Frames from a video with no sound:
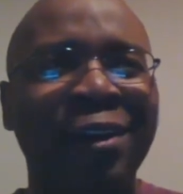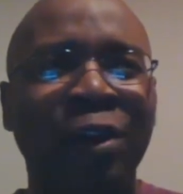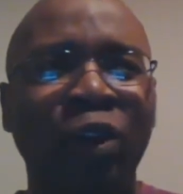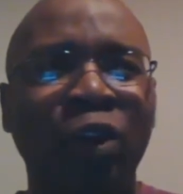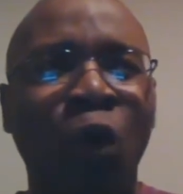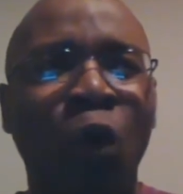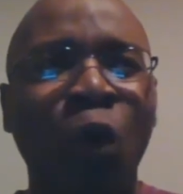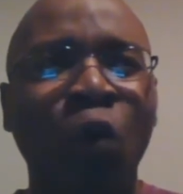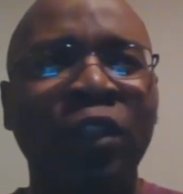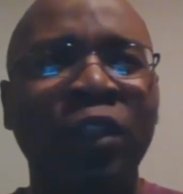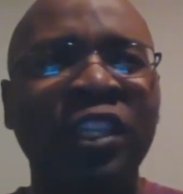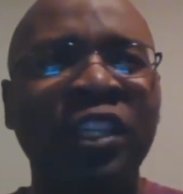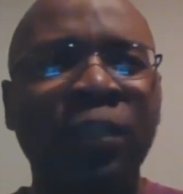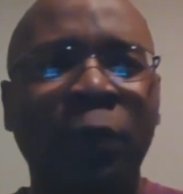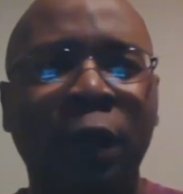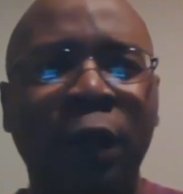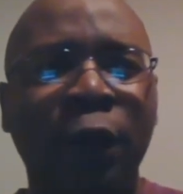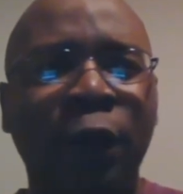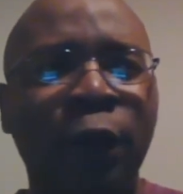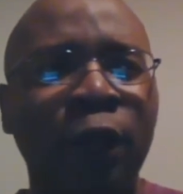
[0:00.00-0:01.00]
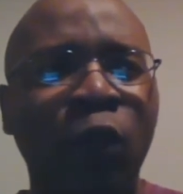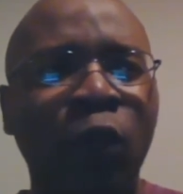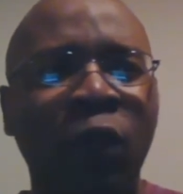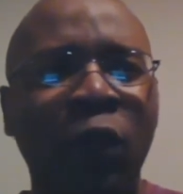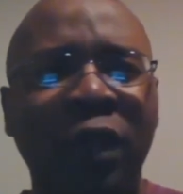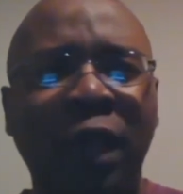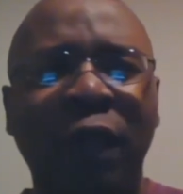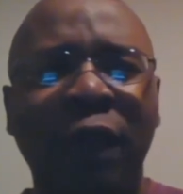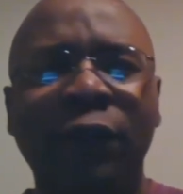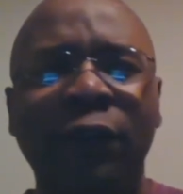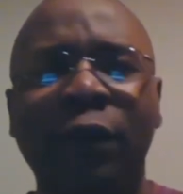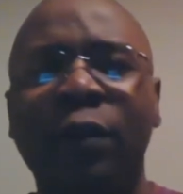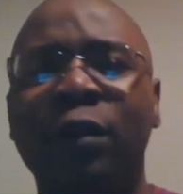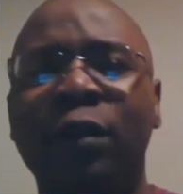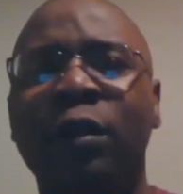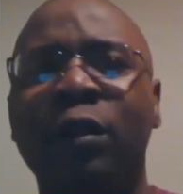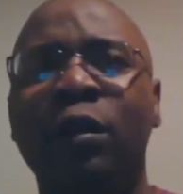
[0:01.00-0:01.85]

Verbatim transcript: the Holy Spirit, whatever,